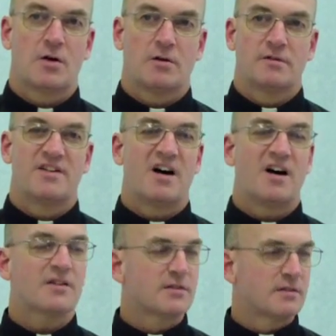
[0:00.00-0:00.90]
called
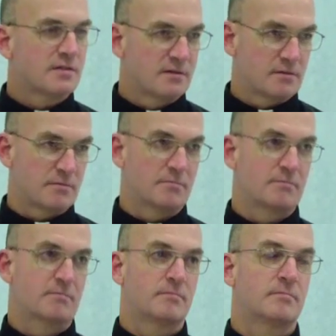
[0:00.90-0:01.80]
Gnosticism,
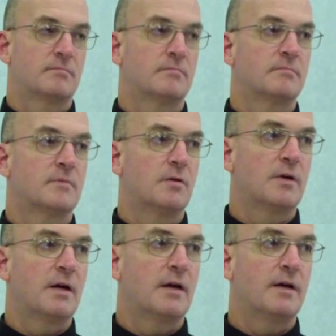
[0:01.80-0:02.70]

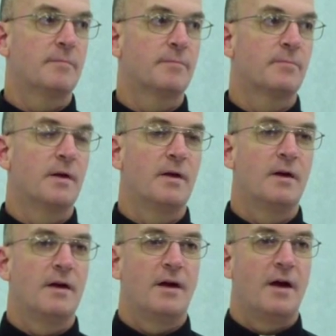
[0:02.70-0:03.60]
okay?
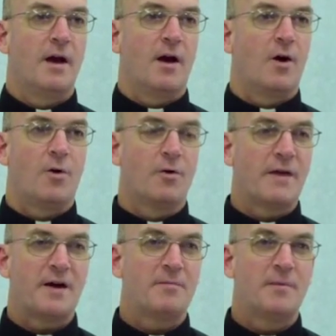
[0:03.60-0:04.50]
All
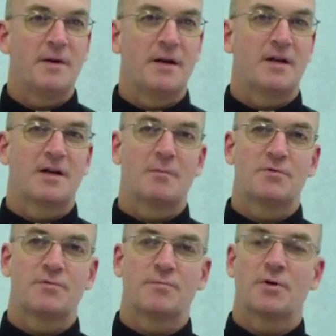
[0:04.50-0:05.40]
that meant
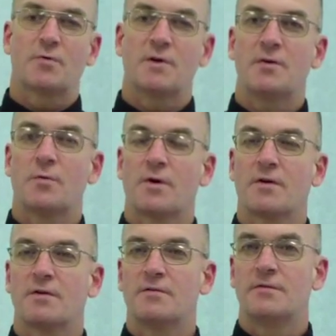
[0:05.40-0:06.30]
comes from the Greek
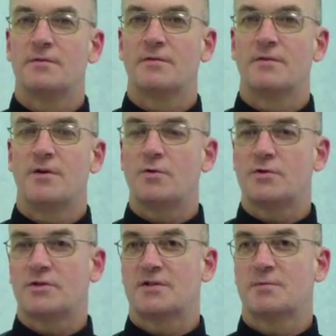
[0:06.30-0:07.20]
word
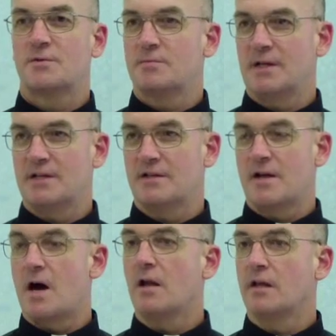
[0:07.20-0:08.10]
gnosis, which means
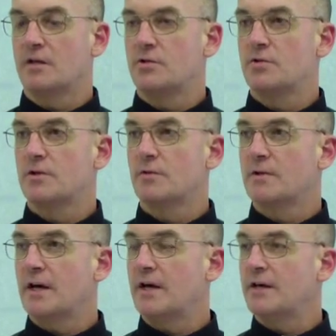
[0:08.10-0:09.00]
knowledge,
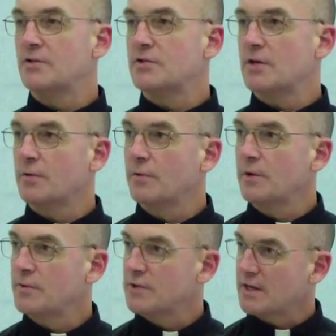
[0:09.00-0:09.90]
okay? And so
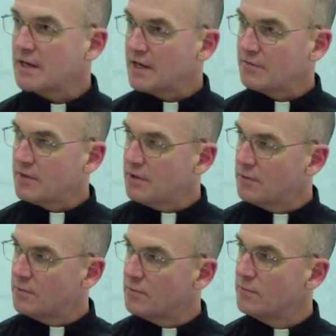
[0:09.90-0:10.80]
it was a kind of a
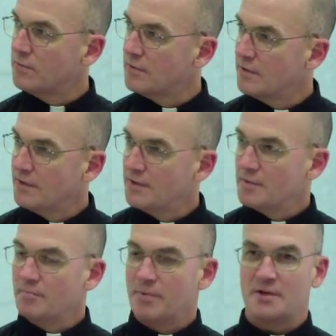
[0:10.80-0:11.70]
whole
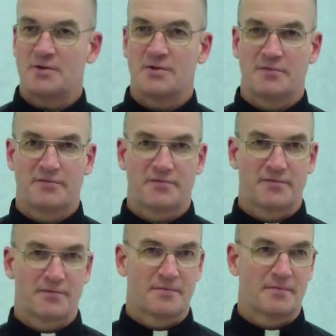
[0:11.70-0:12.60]
bunch of
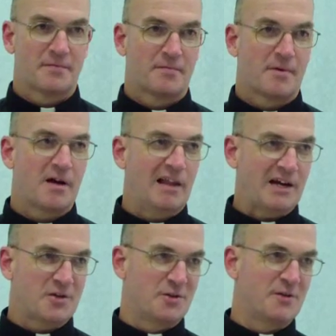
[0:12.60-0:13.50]

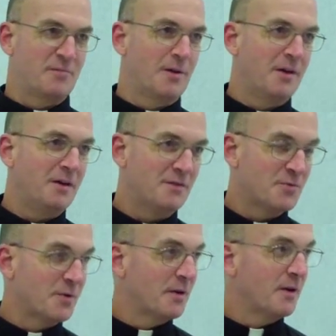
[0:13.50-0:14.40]
collection of beliefs,
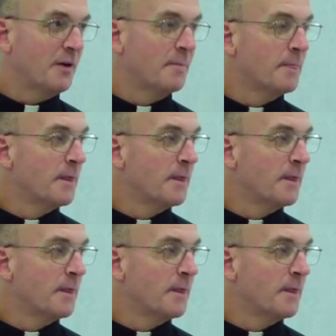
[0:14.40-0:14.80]
really.